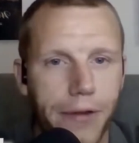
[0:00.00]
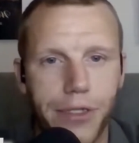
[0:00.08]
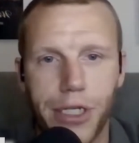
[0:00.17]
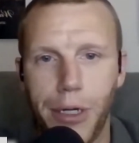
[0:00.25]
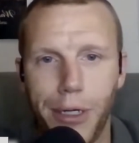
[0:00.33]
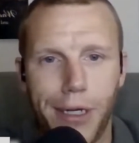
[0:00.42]

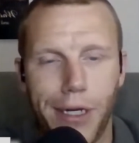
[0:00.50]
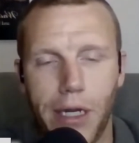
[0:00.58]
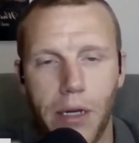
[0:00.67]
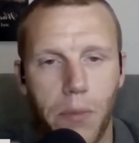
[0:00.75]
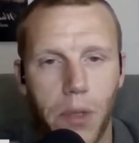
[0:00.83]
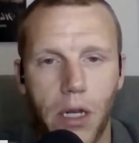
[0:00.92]

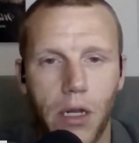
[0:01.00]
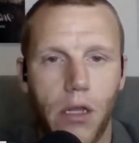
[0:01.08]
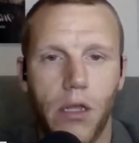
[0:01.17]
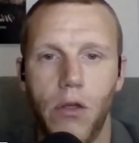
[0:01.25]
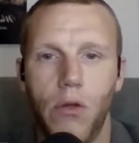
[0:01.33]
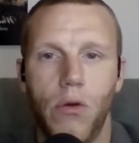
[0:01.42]

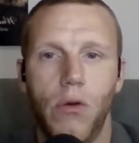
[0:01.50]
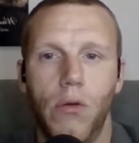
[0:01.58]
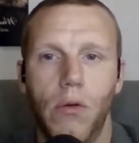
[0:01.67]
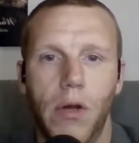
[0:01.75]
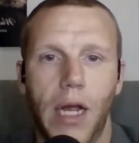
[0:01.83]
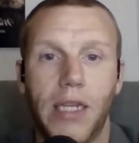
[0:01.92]

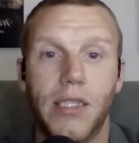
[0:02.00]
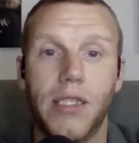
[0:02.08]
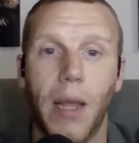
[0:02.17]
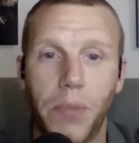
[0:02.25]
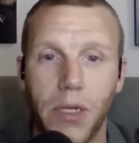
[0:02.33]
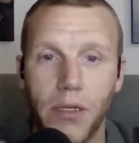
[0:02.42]
LGBTQ
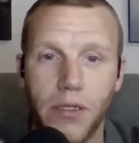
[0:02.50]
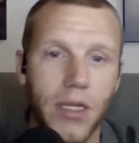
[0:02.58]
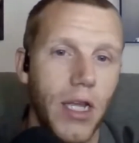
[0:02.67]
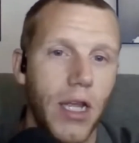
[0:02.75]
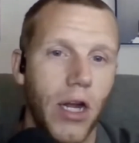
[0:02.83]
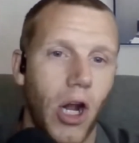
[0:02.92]

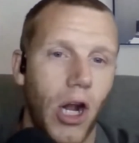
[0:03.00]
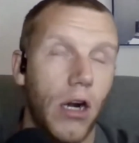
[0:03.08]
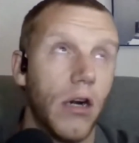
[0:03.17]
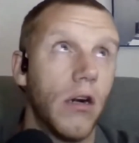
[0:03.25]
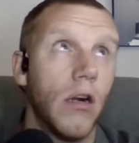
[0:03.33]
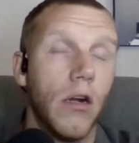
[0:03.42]
acceptance in
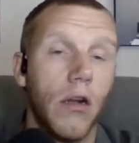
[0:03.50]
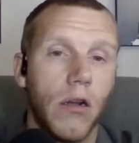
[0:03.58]
our